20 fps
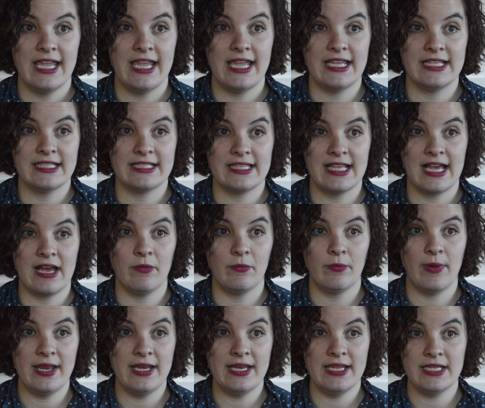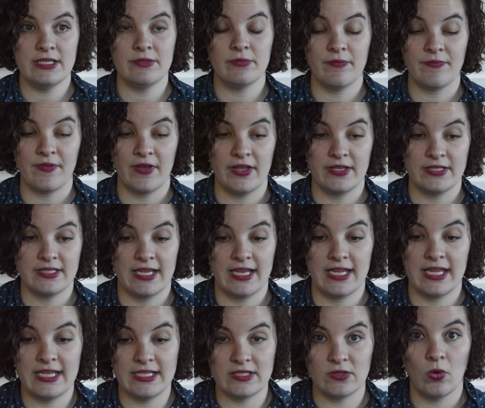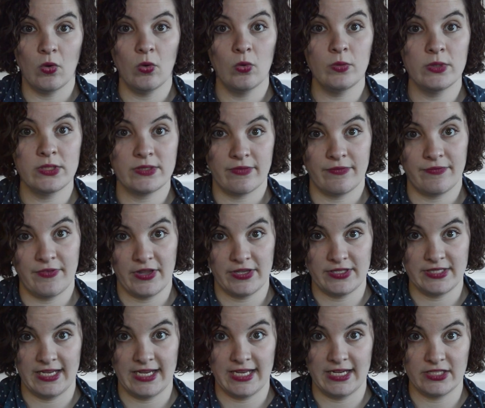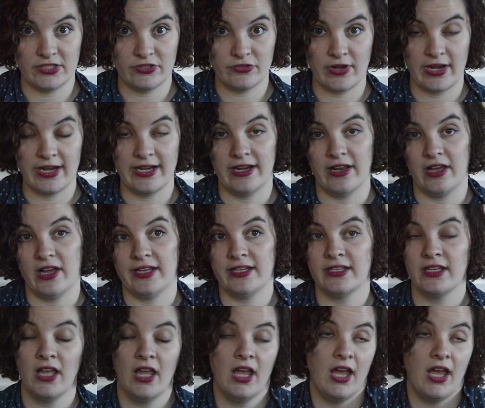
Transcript: is that when he's reversing, he's always reversing in a straight line,